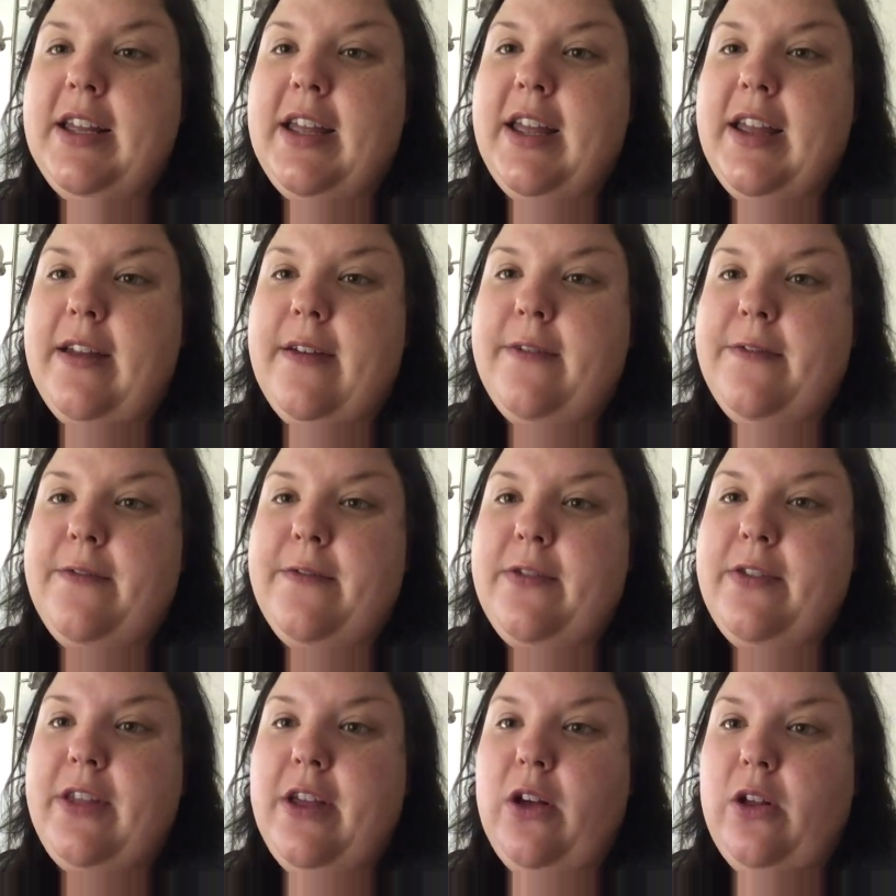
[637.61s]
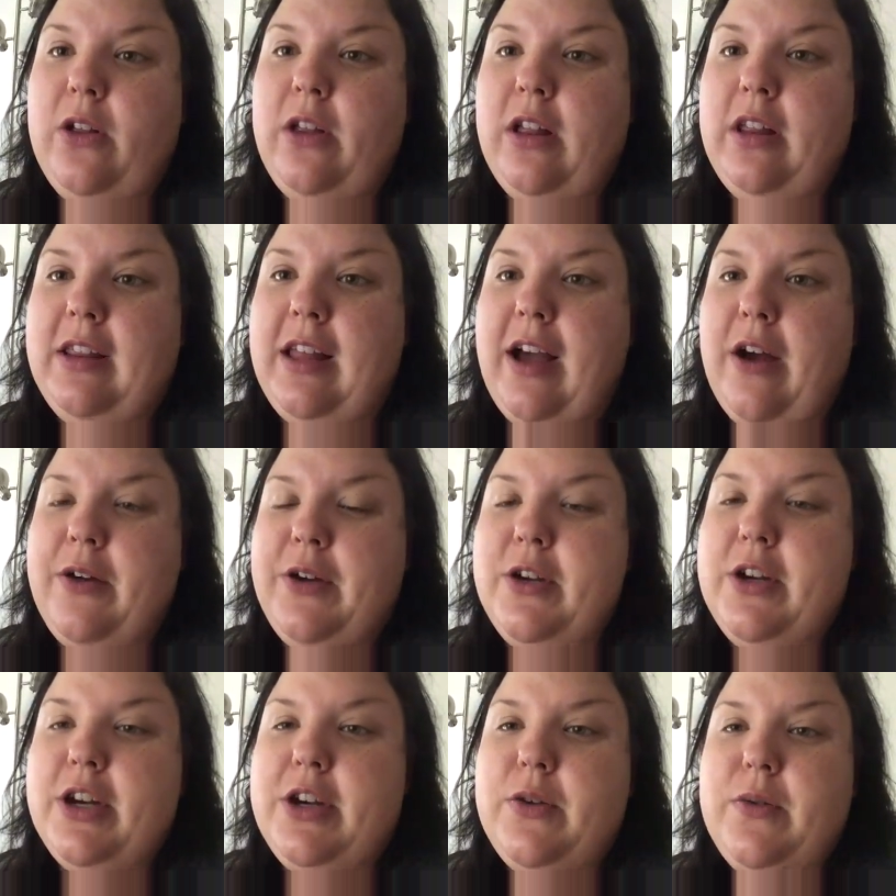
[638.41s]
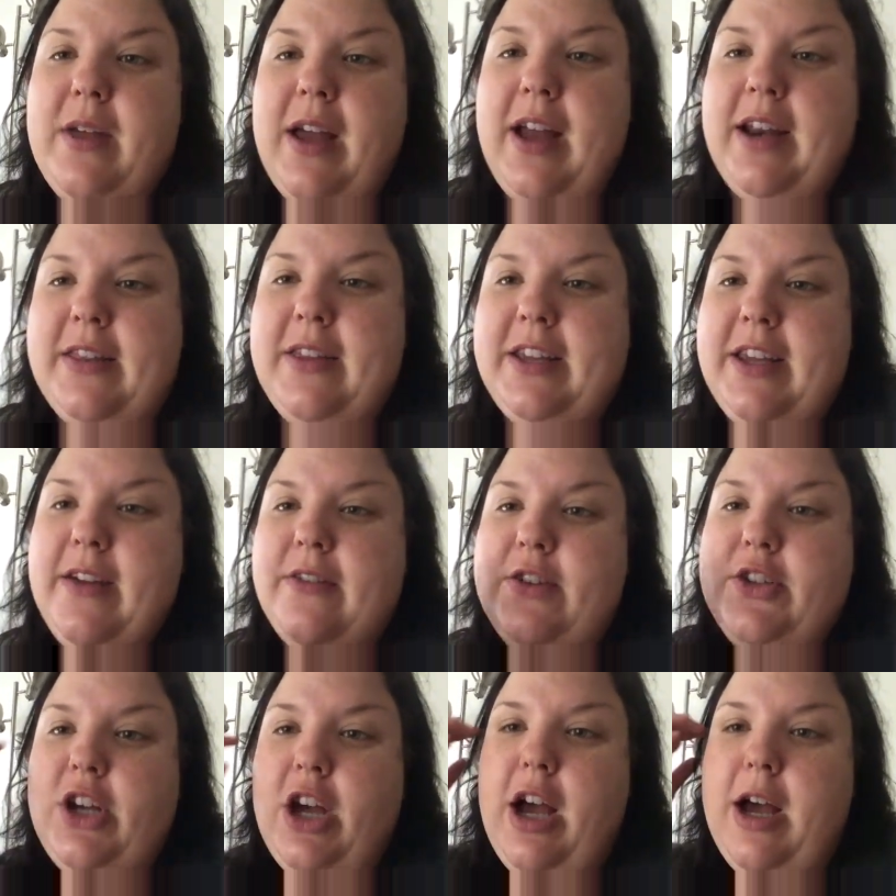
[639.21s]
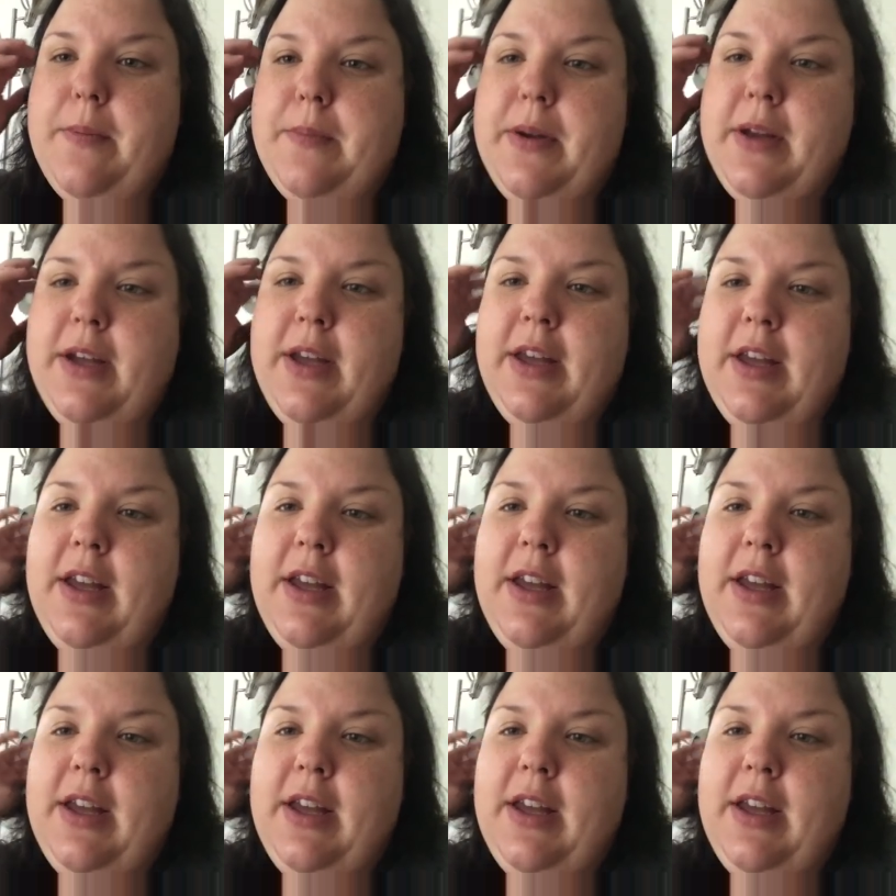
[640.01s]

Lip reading: if they'll allow you to do that at the gift shop,